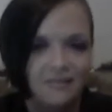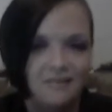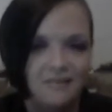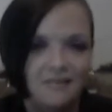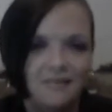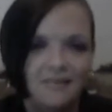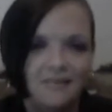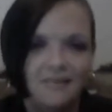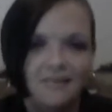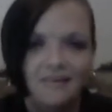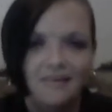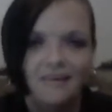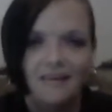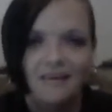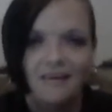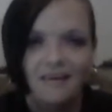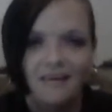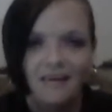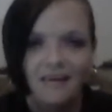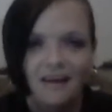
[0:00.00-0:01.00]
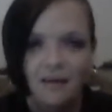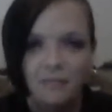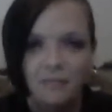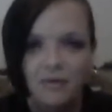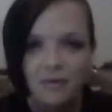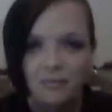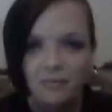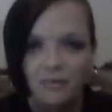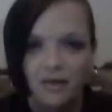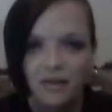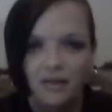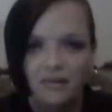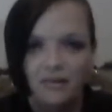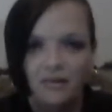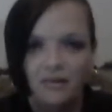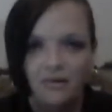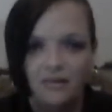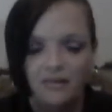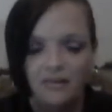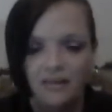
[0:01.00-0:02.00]
I'm not bringing
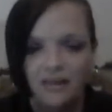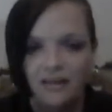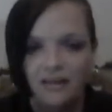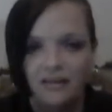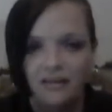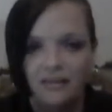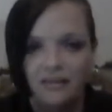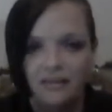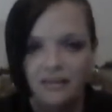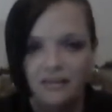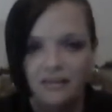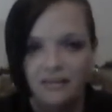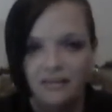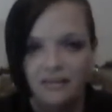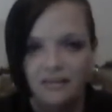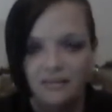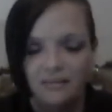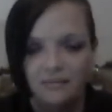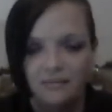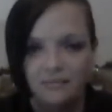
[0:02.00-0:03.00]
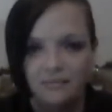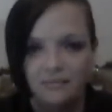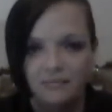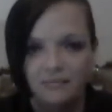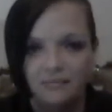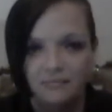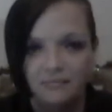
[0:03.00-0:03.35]
on a um,